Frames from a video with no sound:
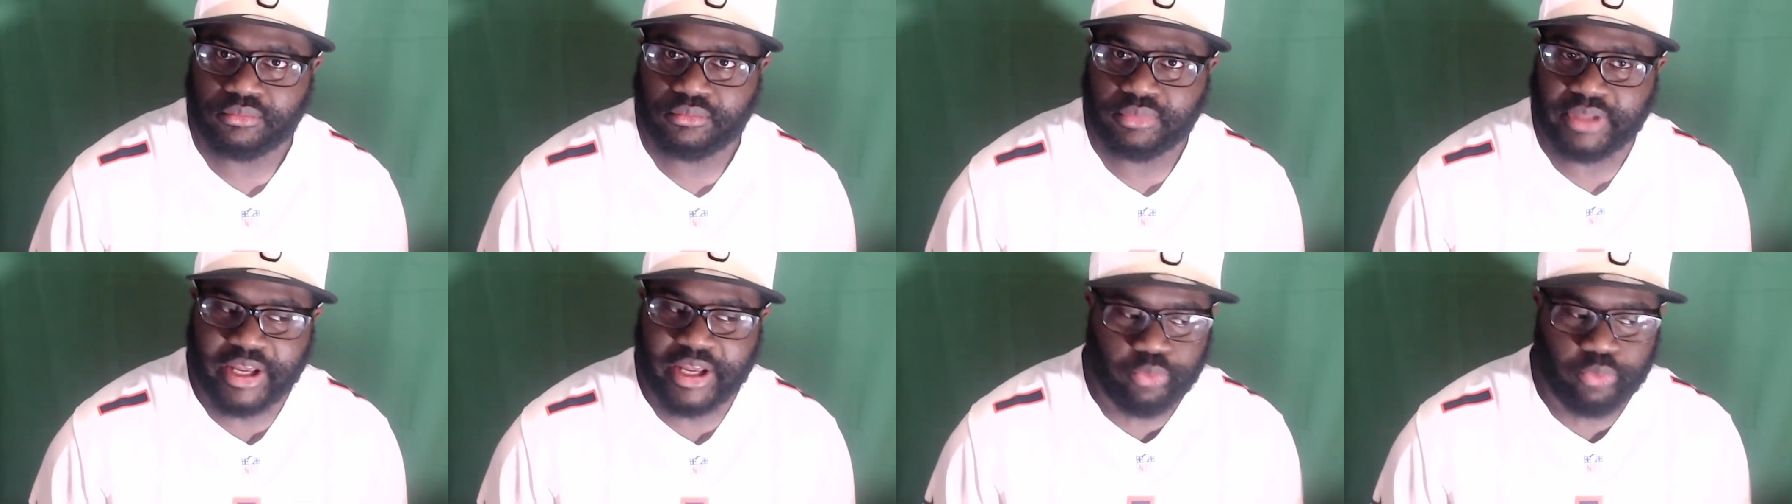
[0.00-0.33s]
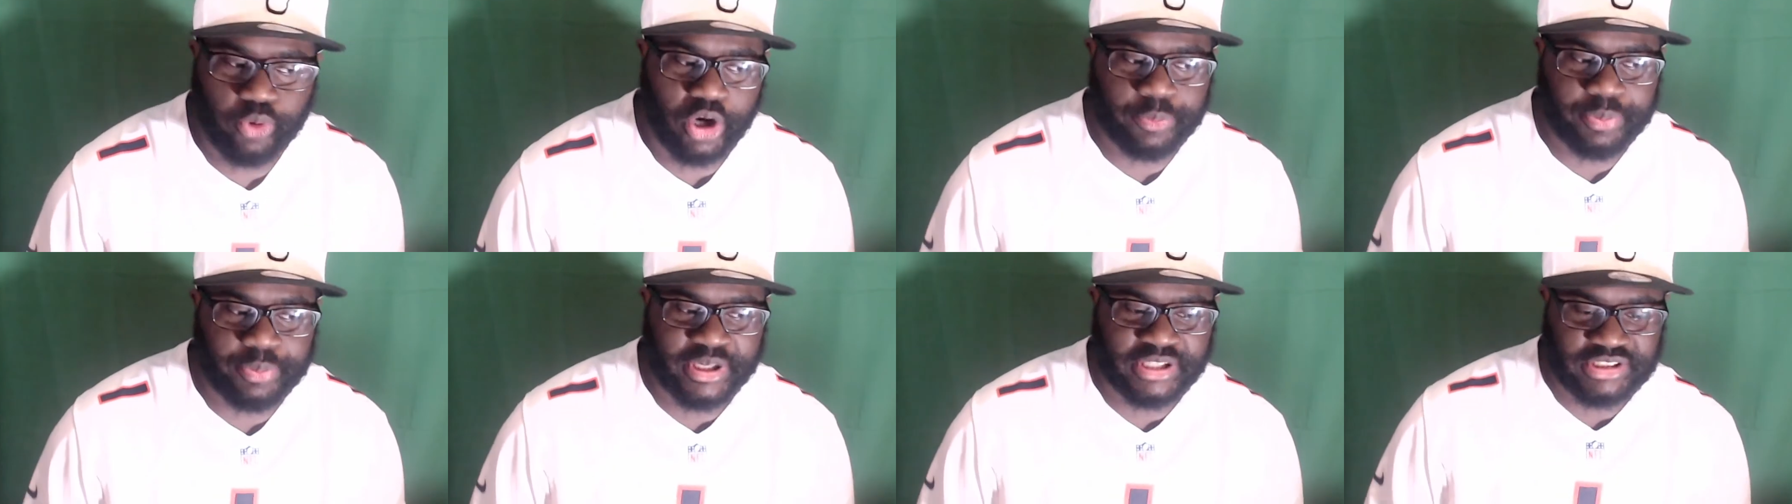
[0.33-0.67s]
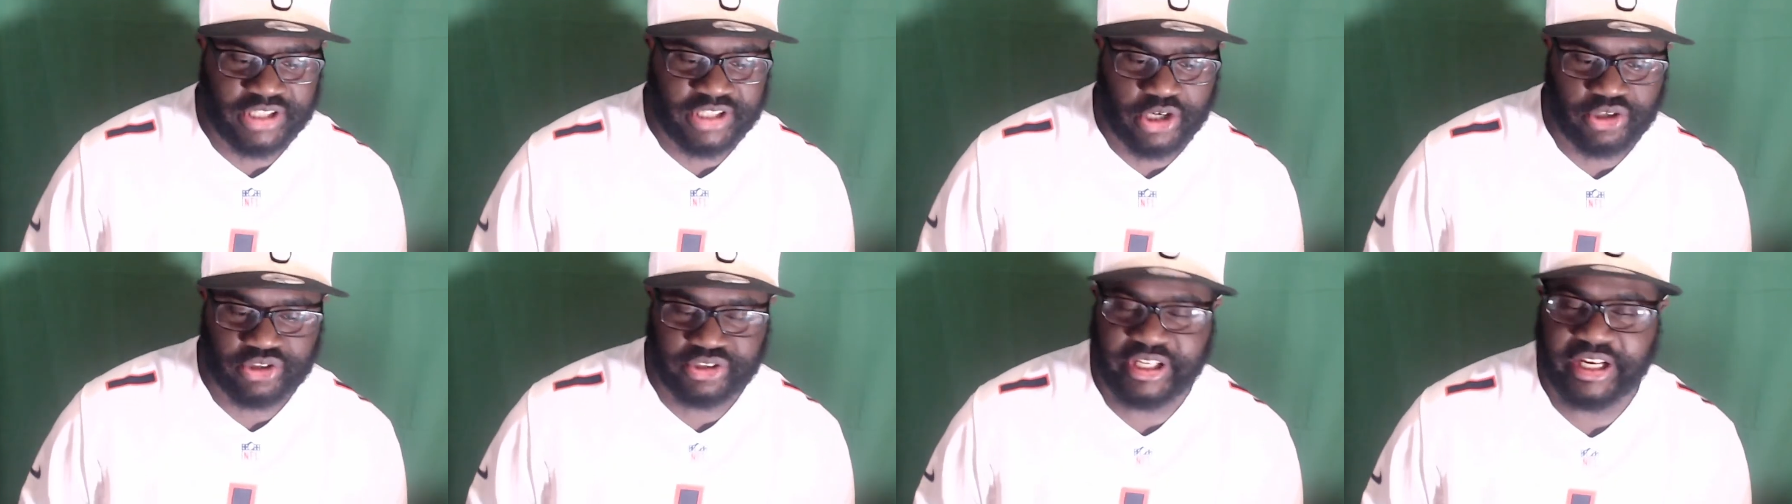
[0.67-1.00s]
They worked because
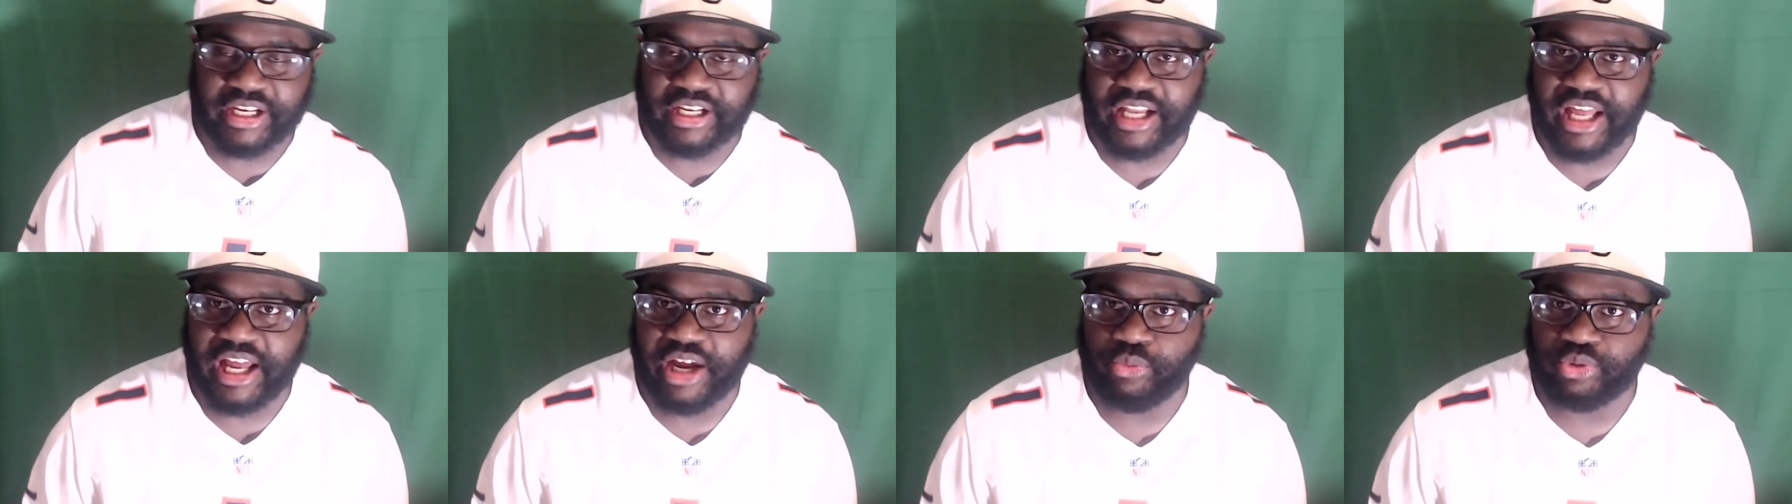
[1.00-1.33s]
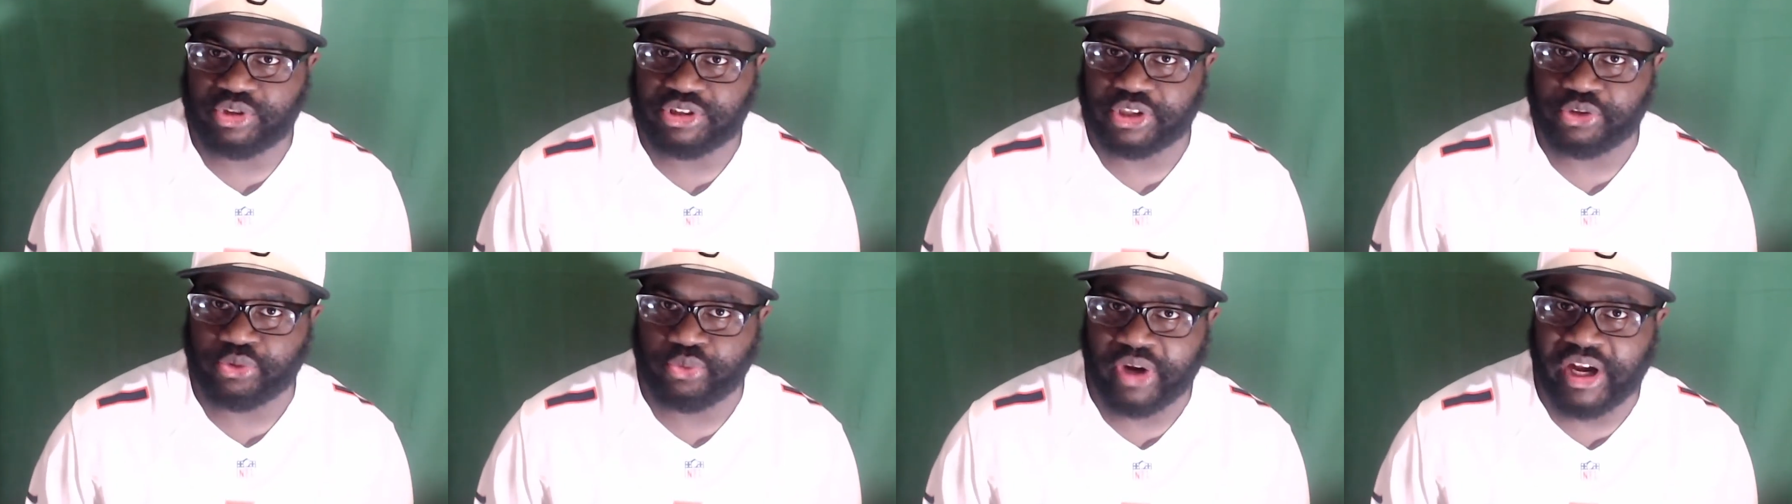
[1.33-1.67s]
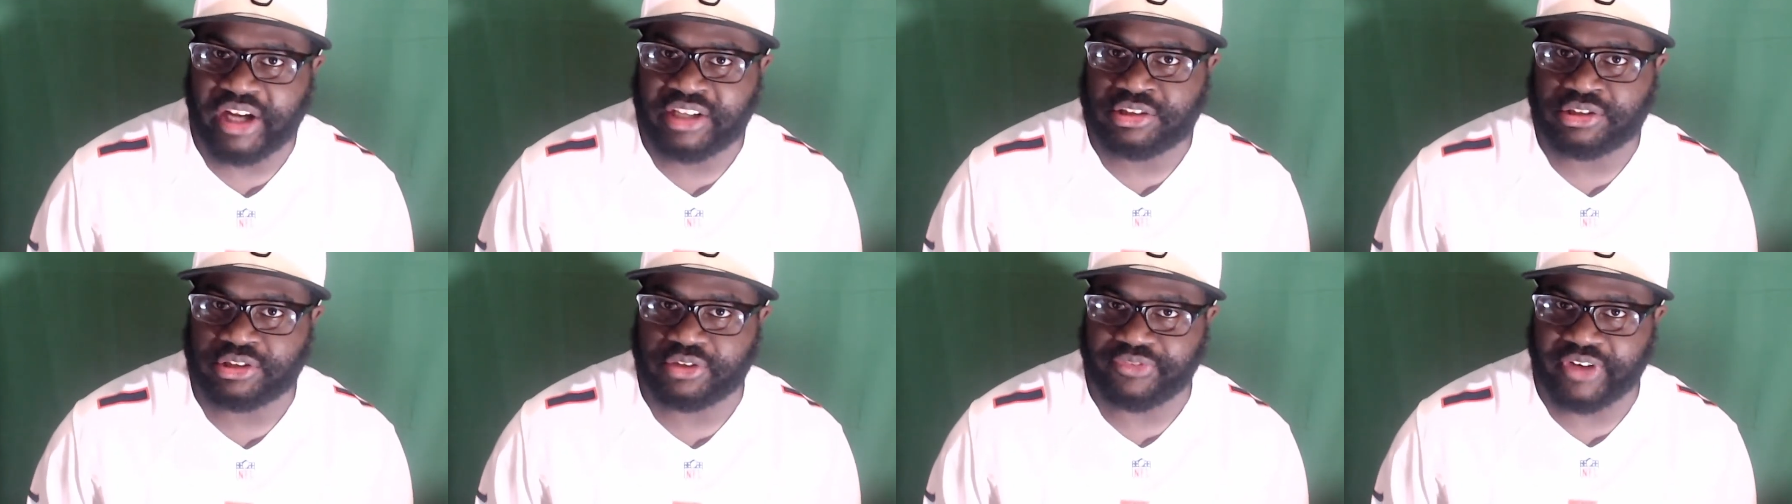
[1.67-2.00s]
our D line was
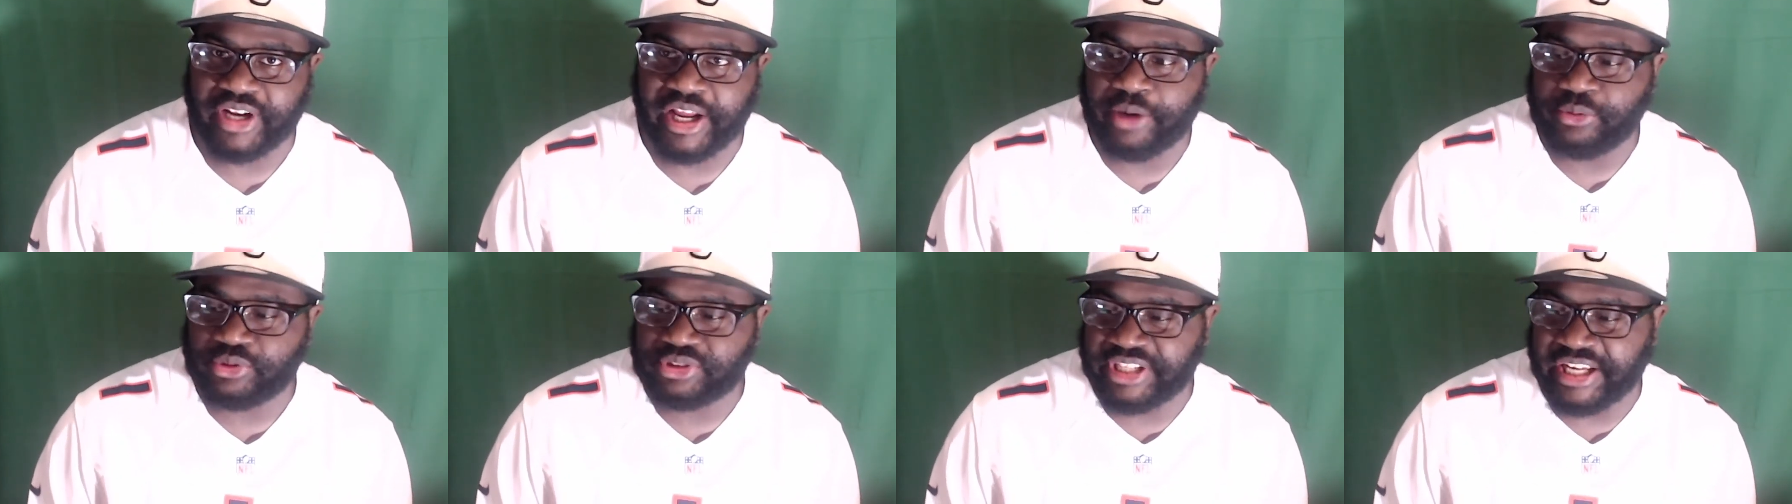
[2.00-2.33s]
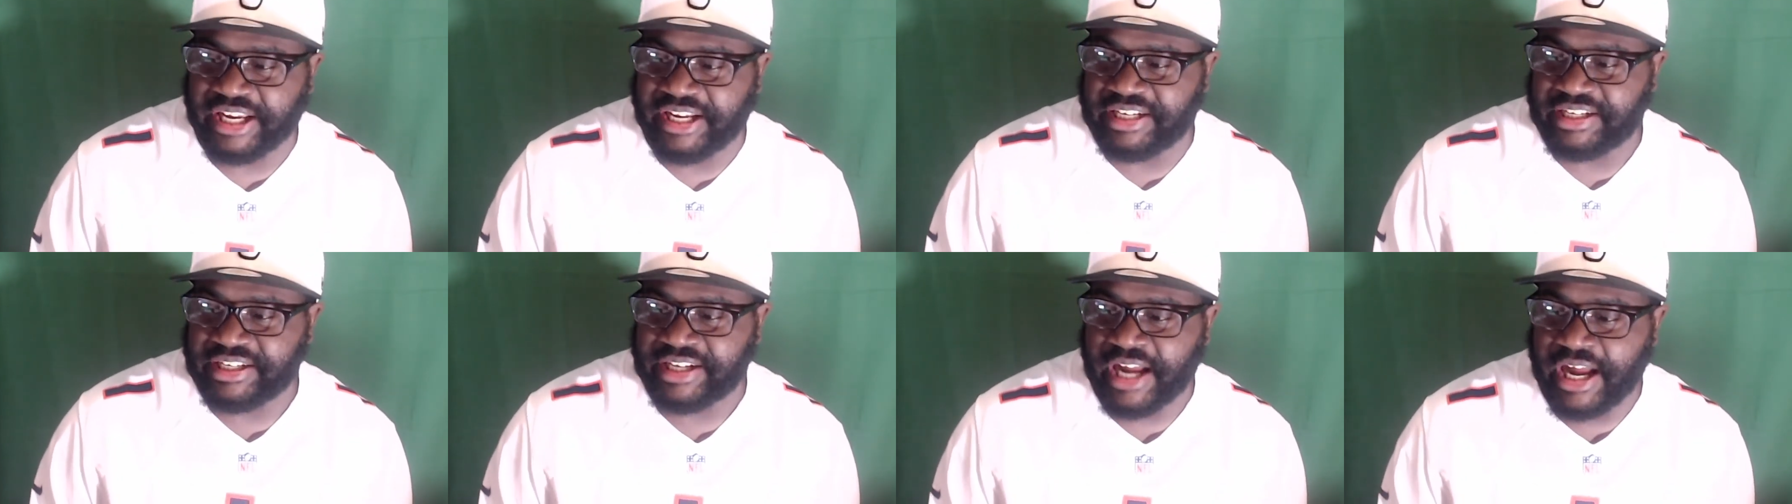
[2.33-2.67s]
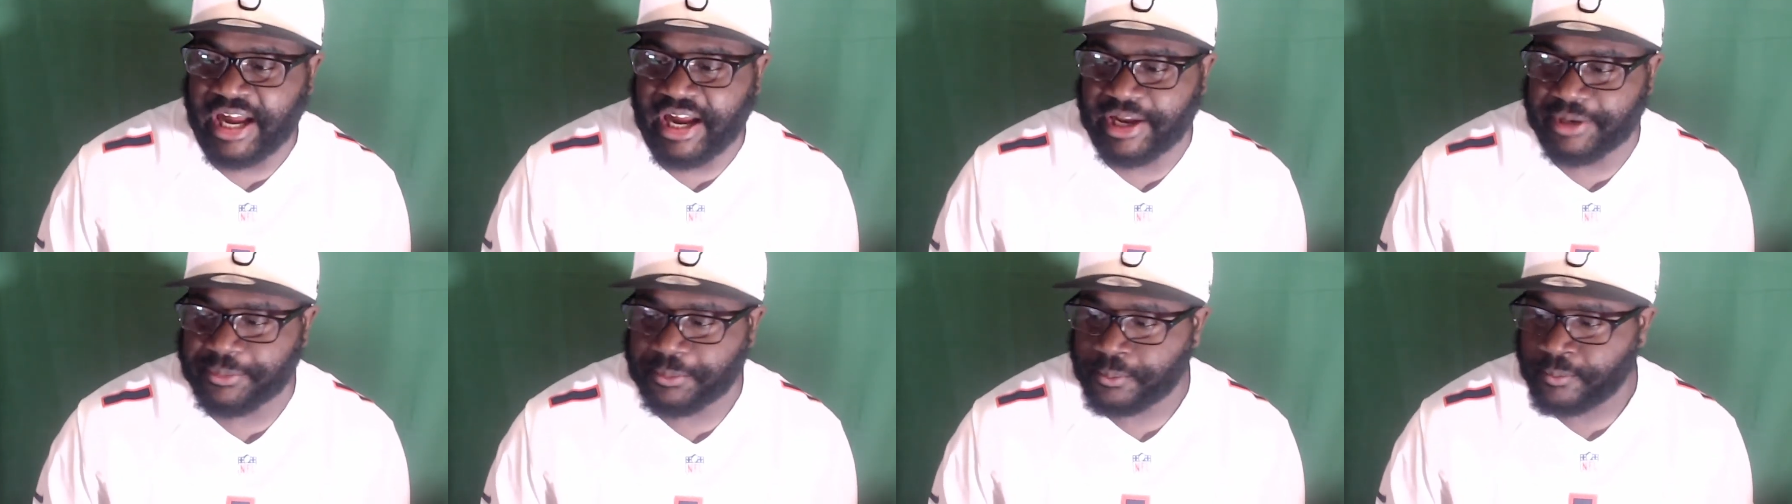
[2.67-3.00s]
aggressive and they was getting
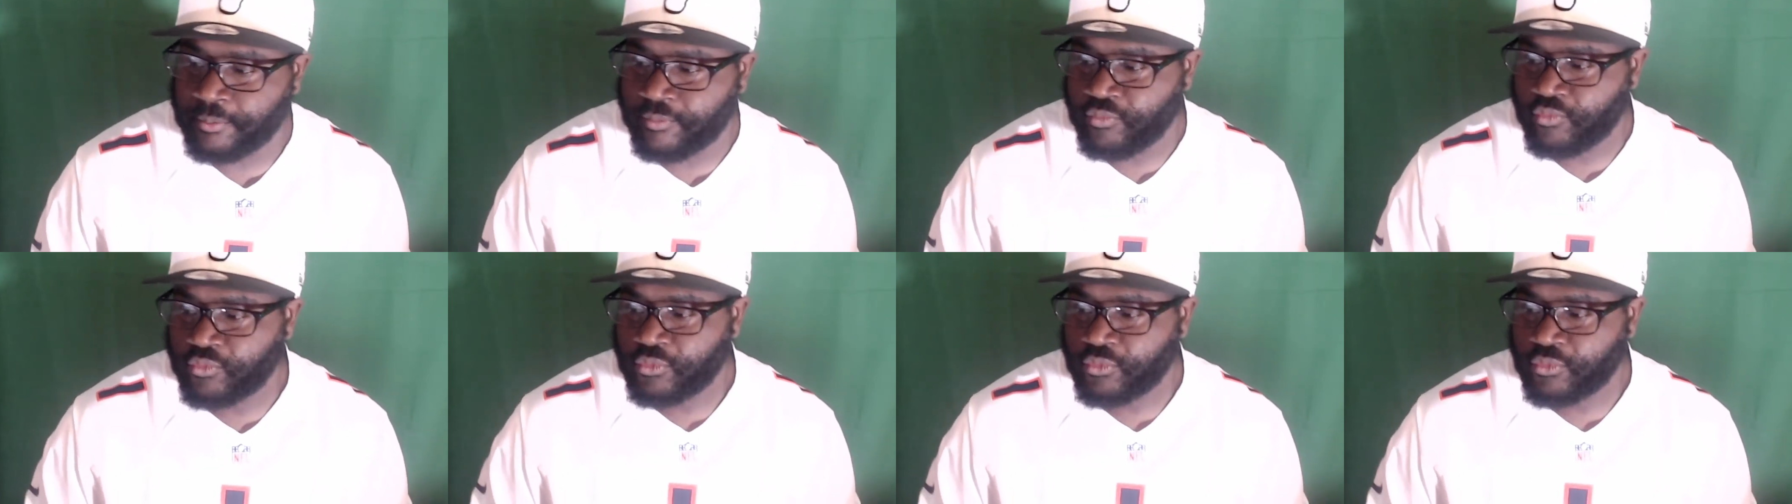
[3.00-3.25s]
got.